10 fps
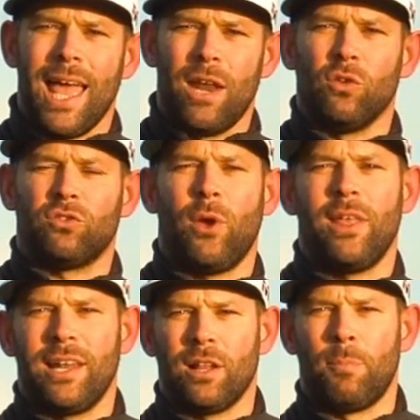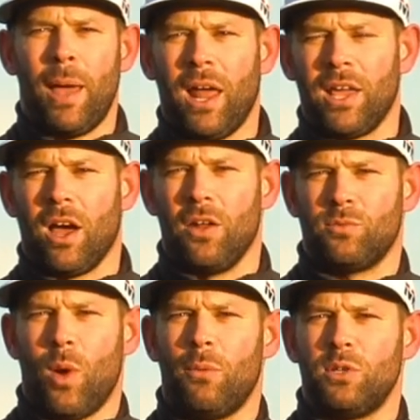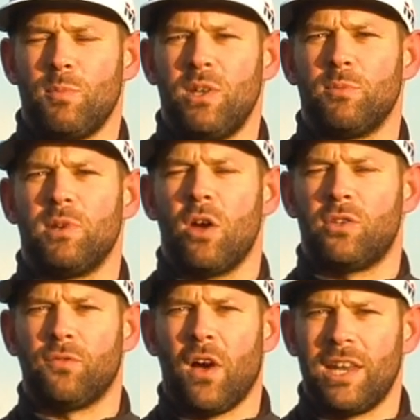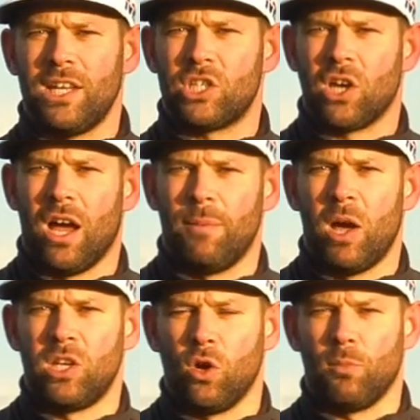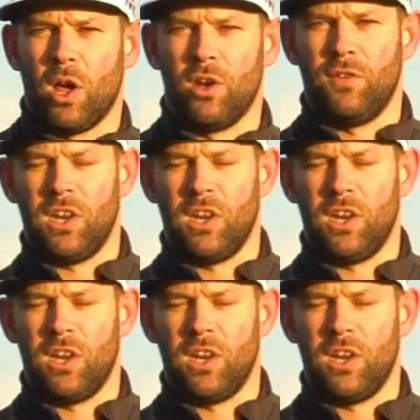and also hit the little bell icon as well, which means you'll be notified each time I do upload a